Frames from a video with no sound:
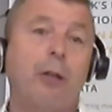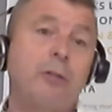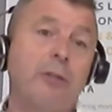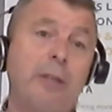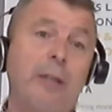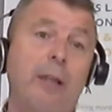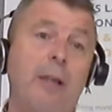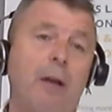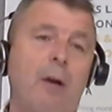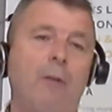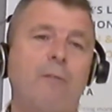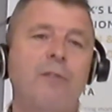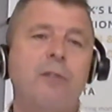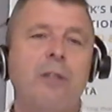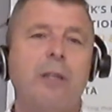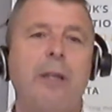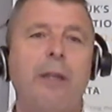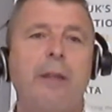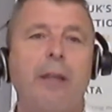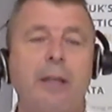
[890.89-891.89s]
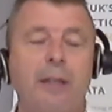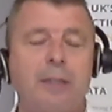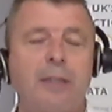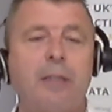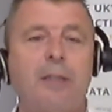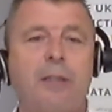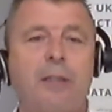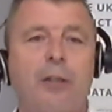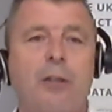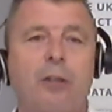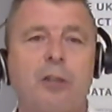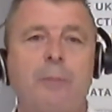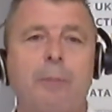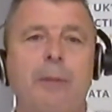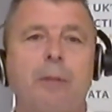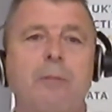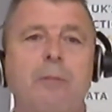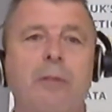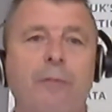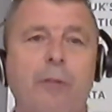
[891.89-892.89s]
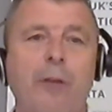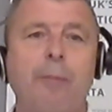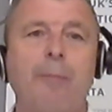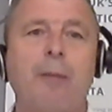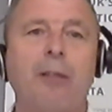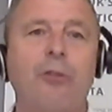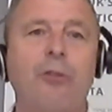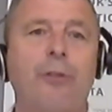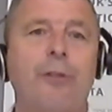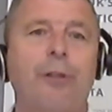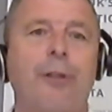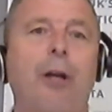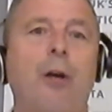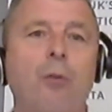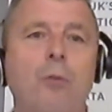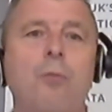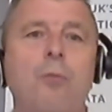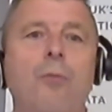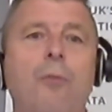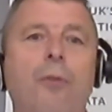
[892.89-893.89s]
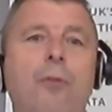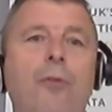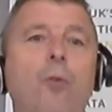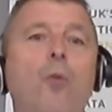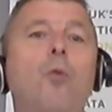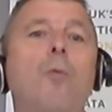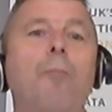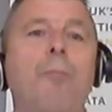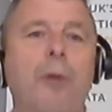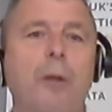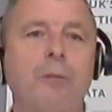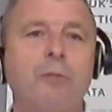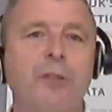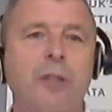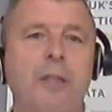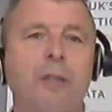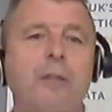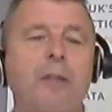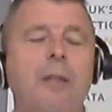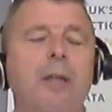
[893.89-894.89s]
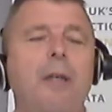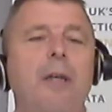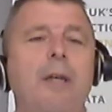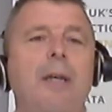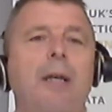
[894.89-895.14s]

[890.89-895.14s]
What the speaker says: because obviously existing hospitals are very much on an old thought process,